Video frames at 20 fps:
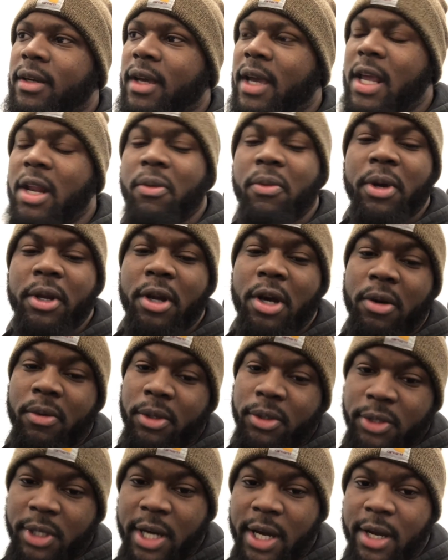and it wasn't
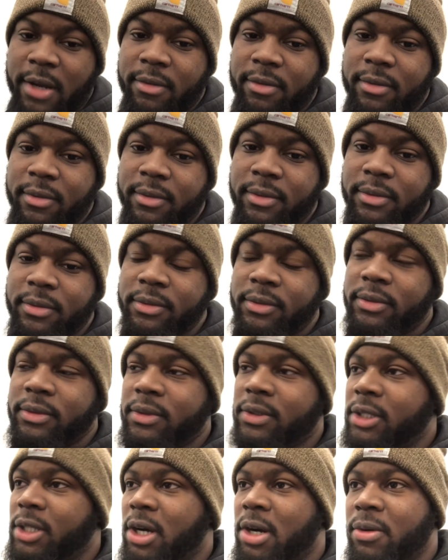all-wheel drive.
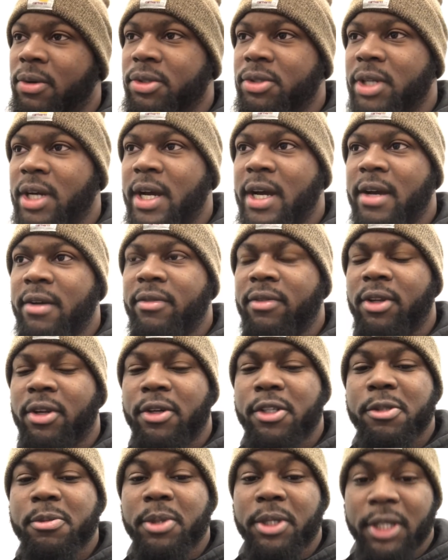See, all-wheel drive, you
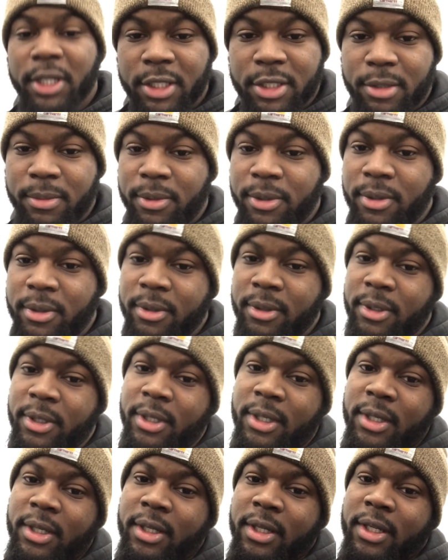know, it's predictable.
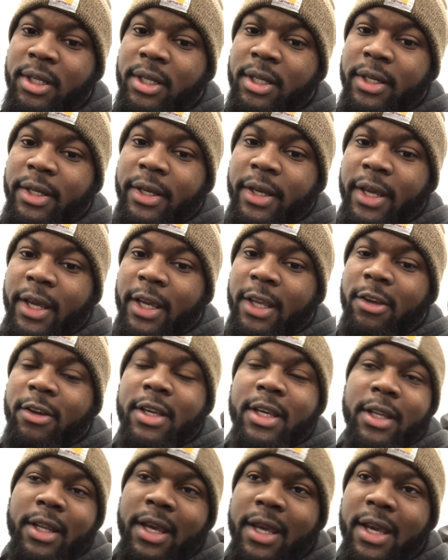You
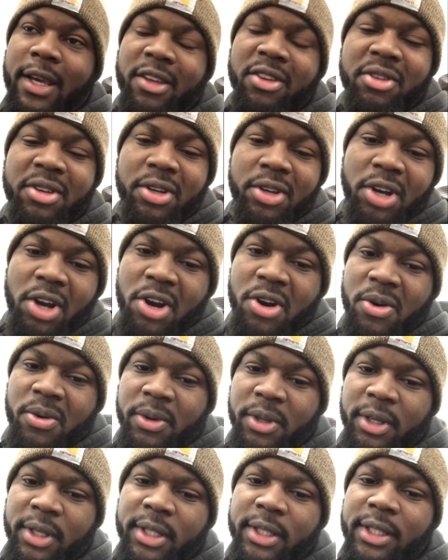can go
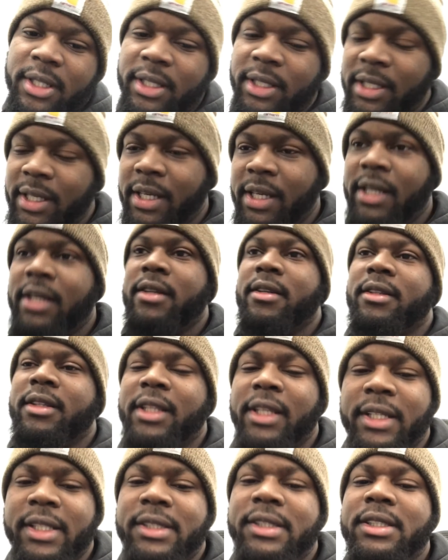and you can delete
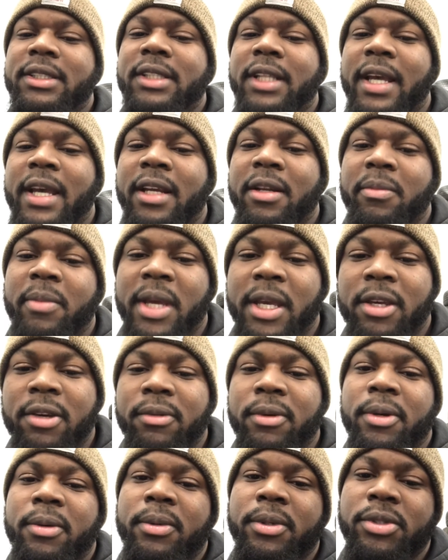this and that and make it
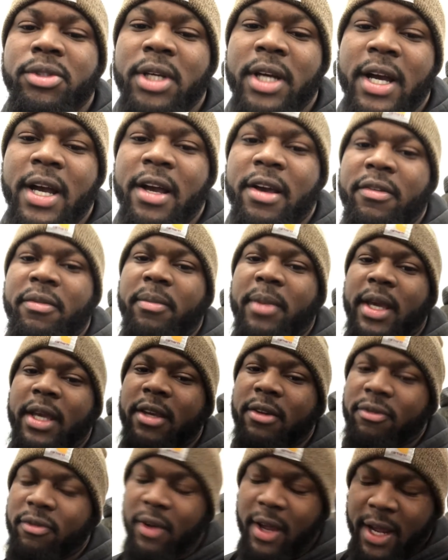rear-wheel drive,
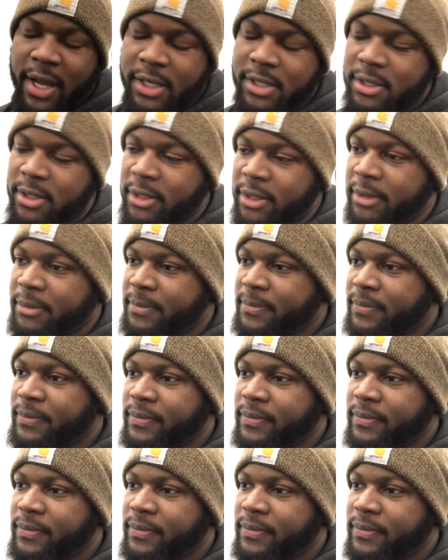make it faster,